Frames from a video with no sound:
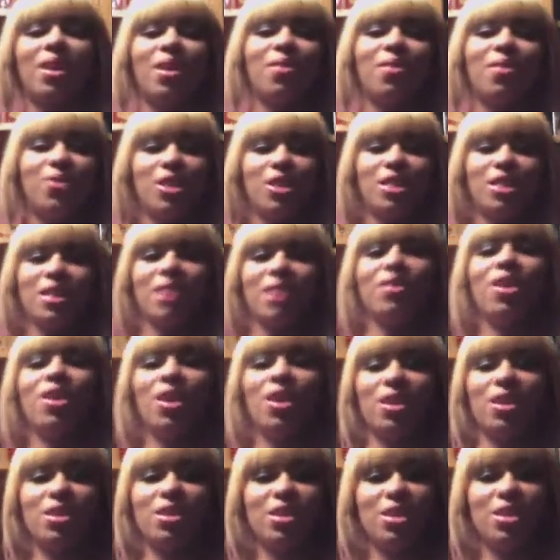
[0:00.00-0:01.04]
first ever
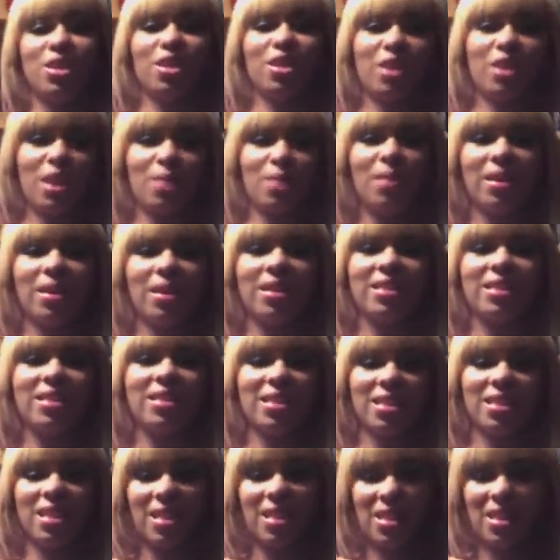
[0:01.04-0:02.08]
altered shirt came out a
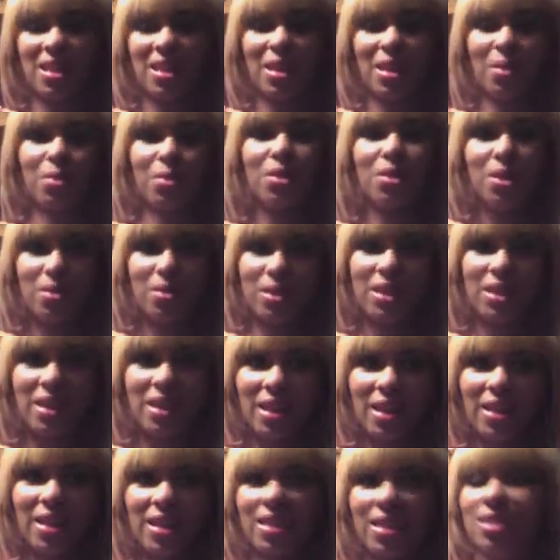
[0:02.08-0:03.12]
success, and I really, really
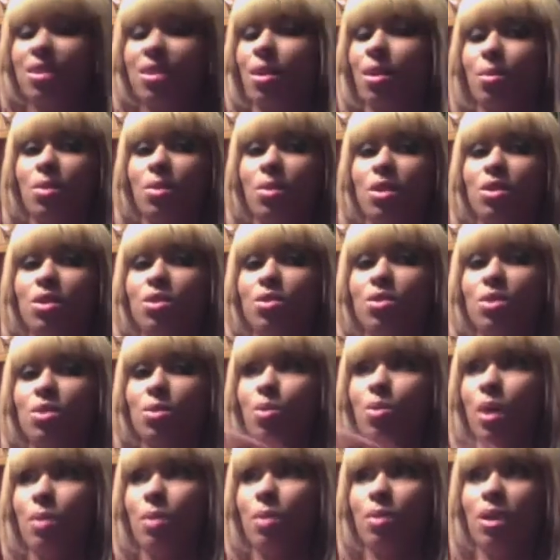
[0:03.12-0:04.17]
like it. So I'm going to do to
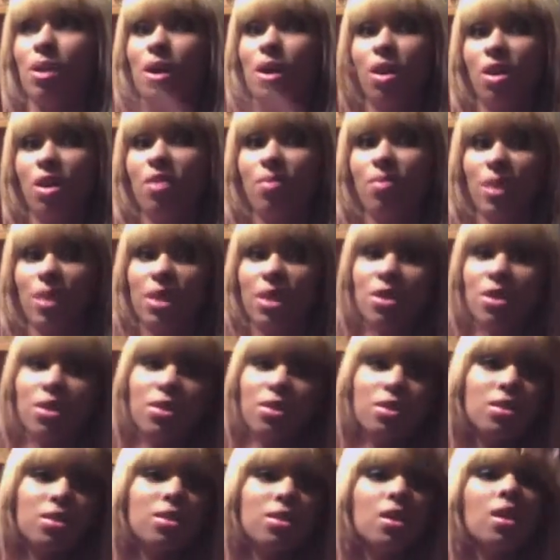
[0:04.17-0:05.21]
probably all of my
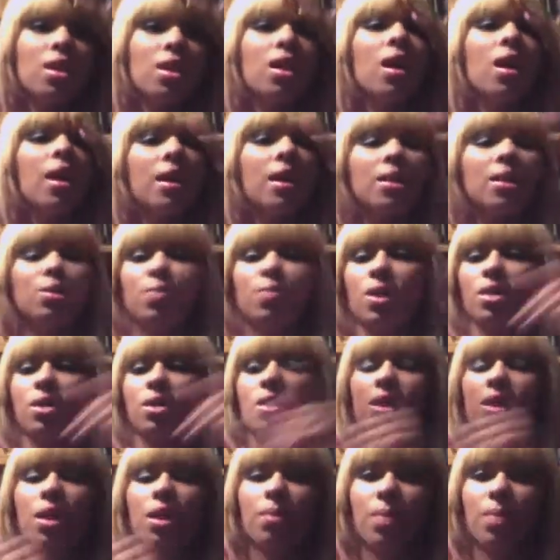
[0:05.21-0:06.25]
shirts, especially
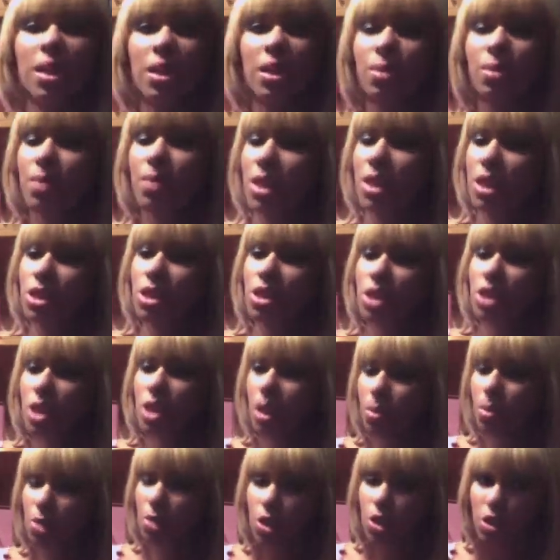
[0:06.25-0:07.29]
like my Elimination
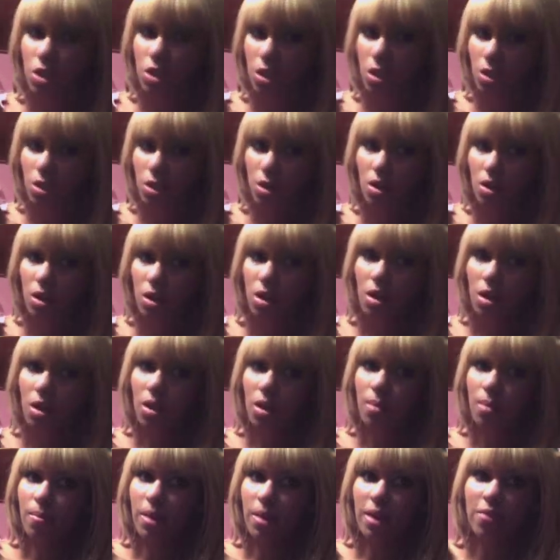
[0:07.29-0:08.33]
Chamber shirt,
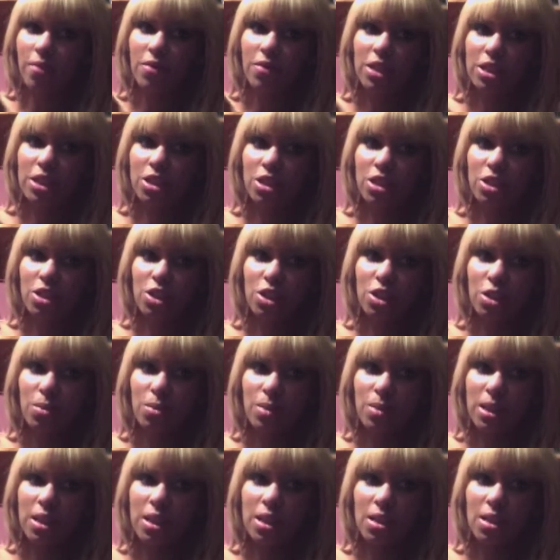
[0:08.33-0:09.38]
my Vengeance shirt,
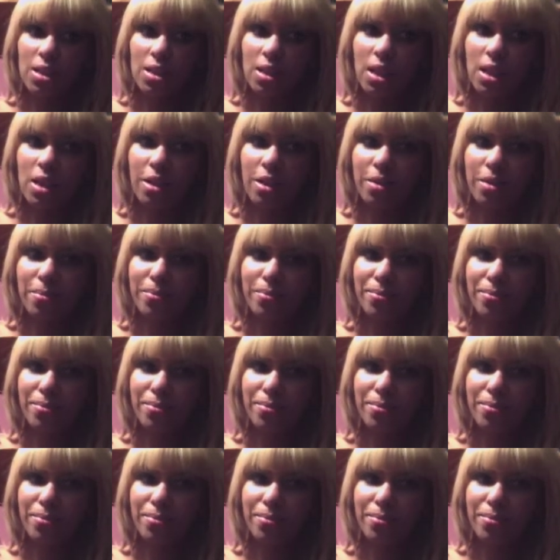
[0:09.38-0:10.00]
because I